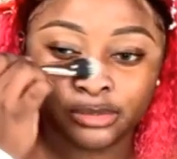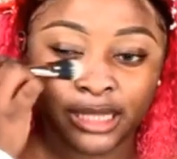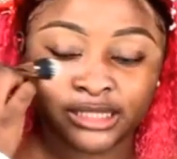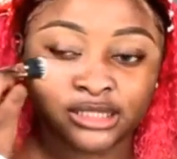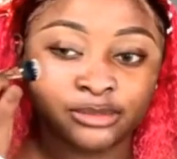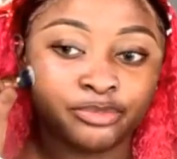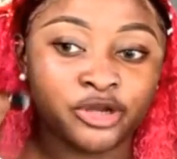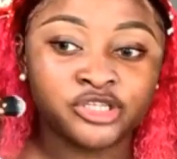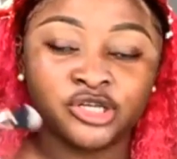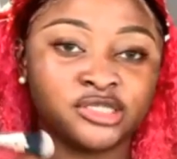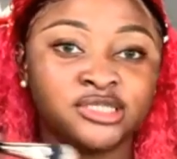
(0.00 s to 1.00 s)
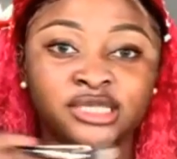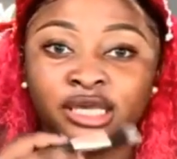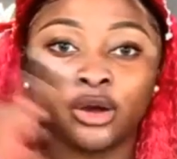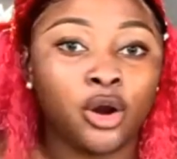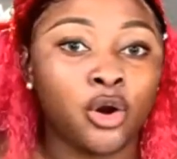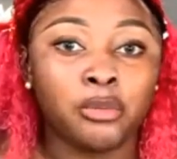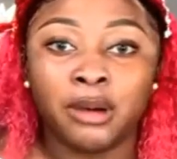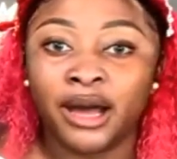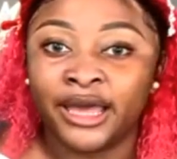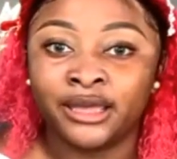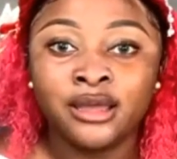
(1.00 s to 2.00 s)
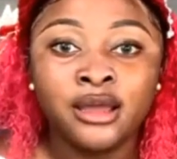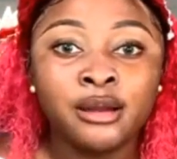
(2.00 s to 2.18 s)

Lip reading: Like, the brush doesn't take all my